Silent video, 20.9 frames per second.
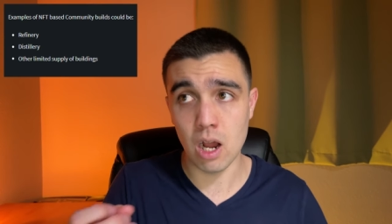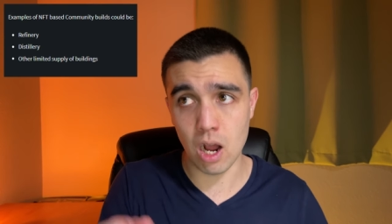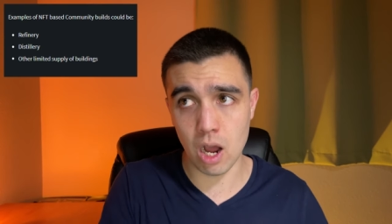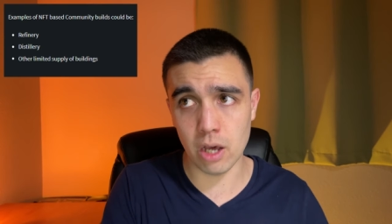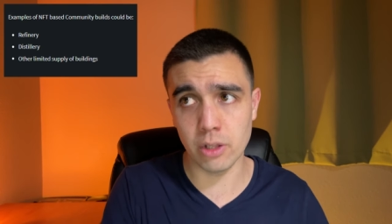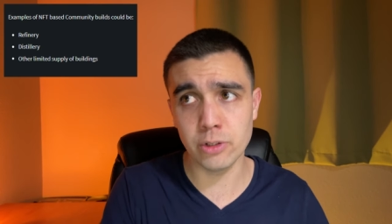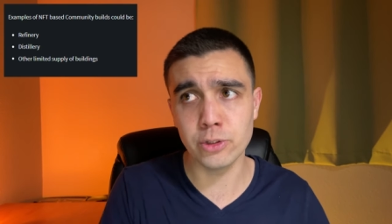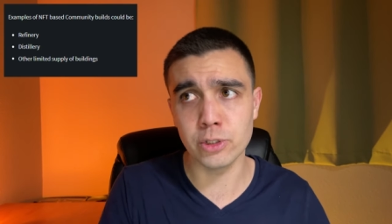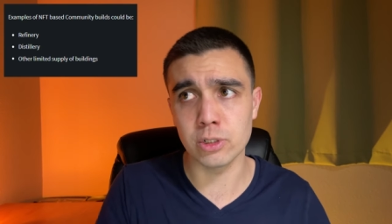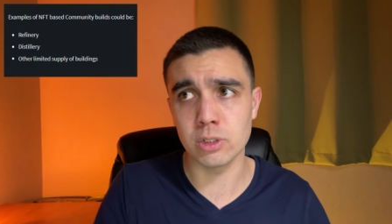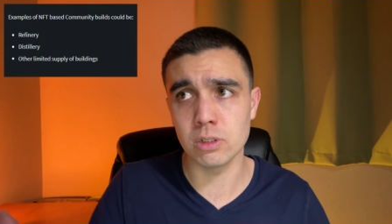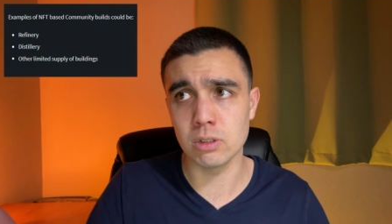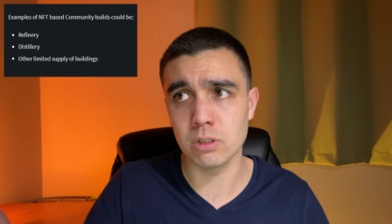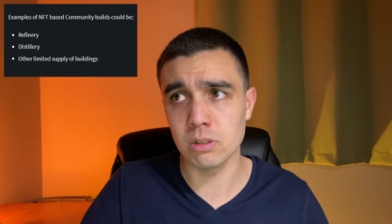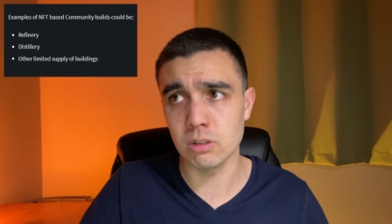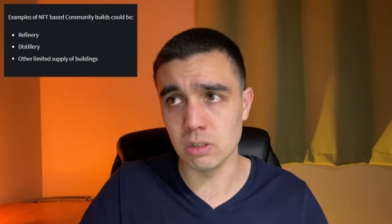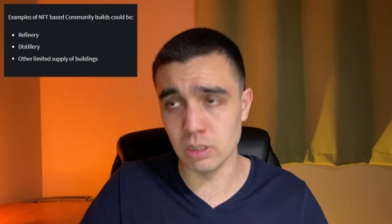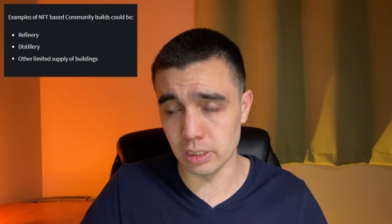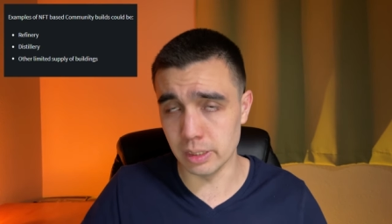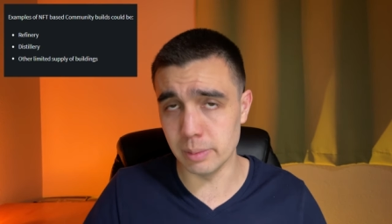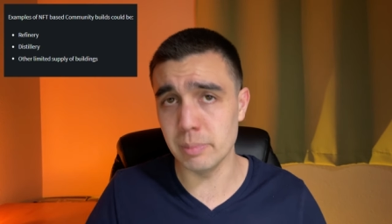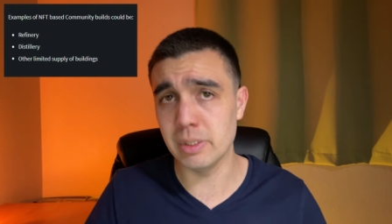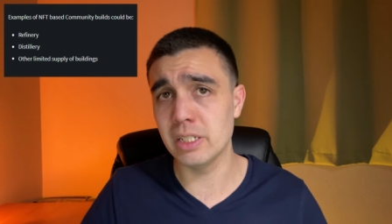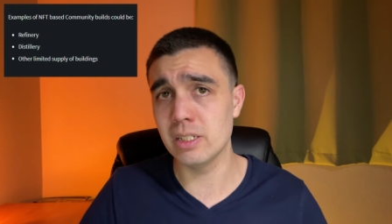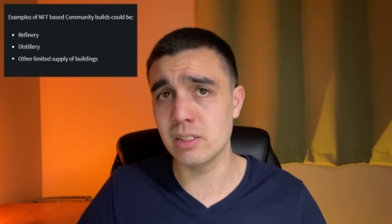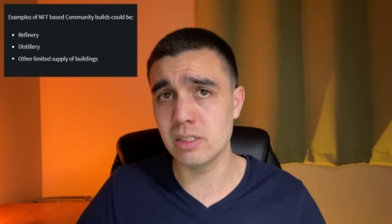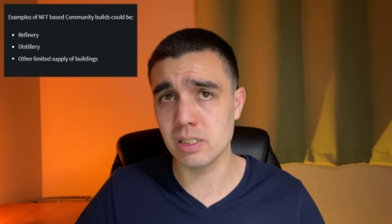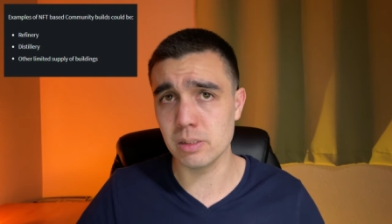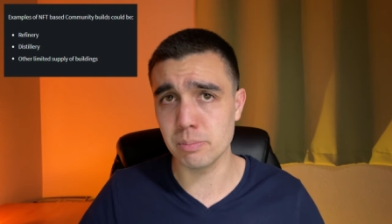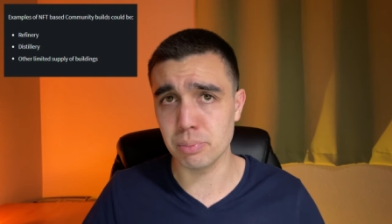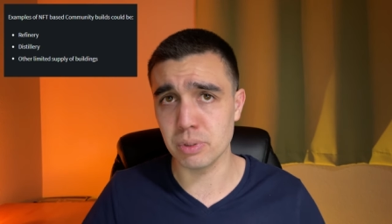other limited
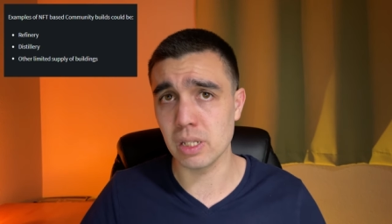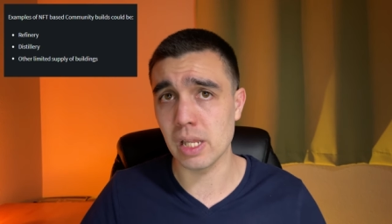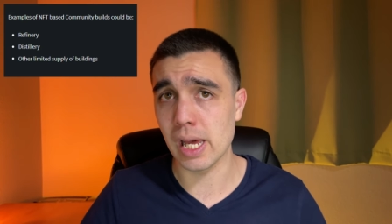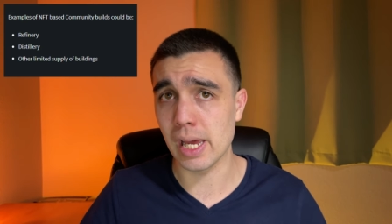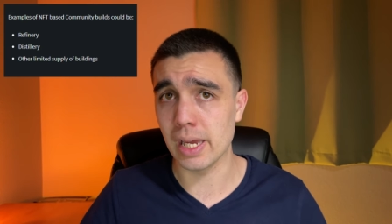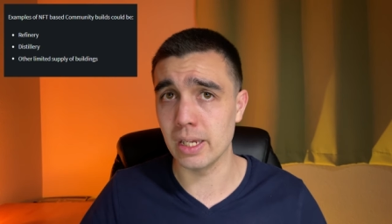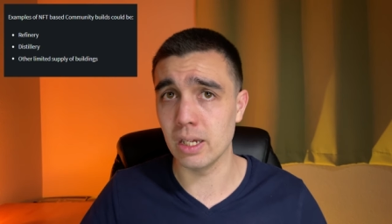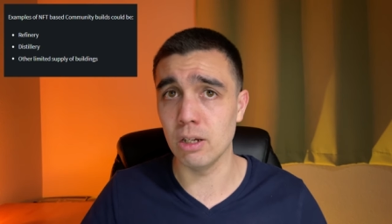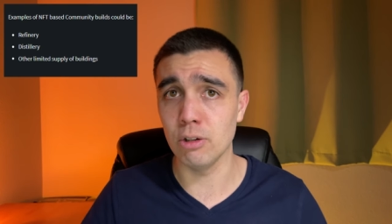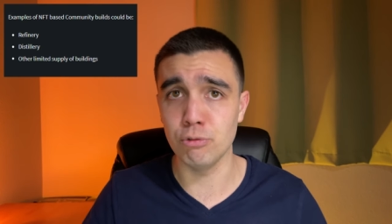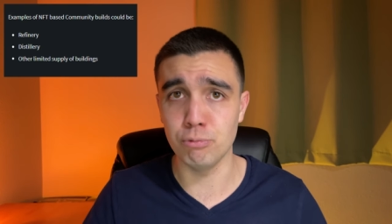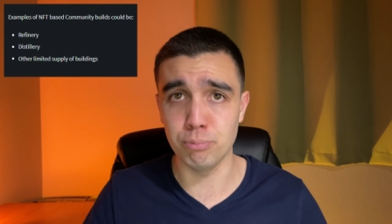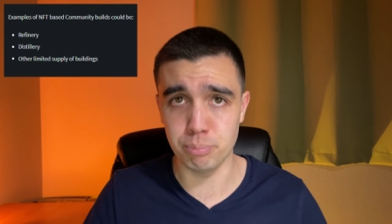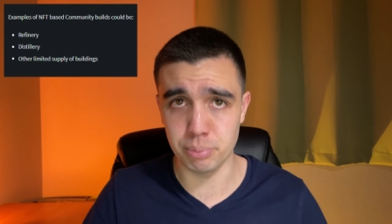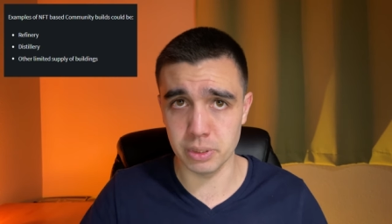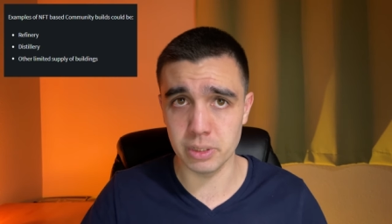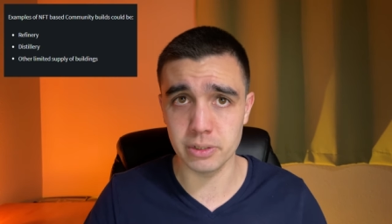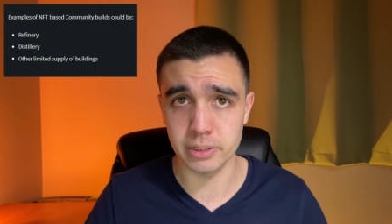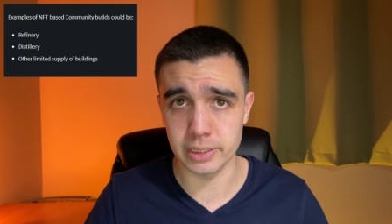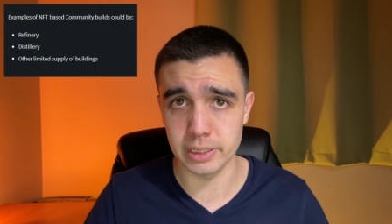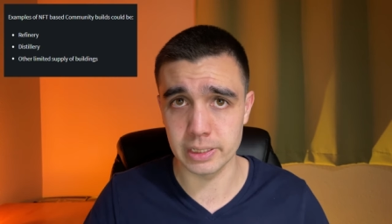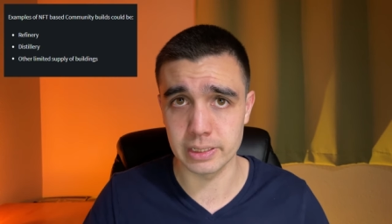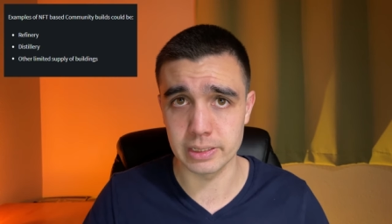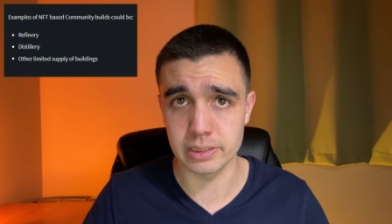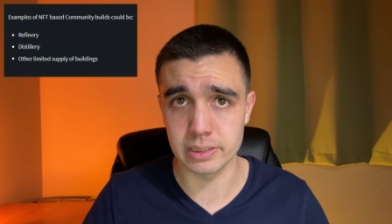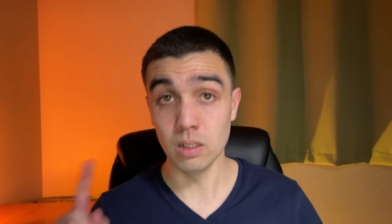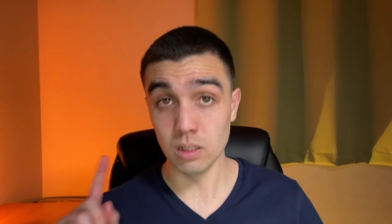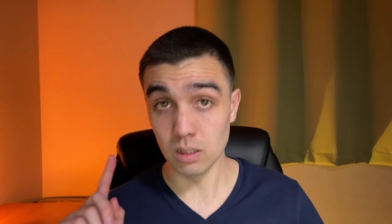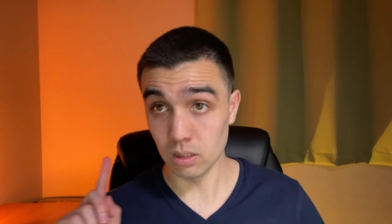supply of buildings.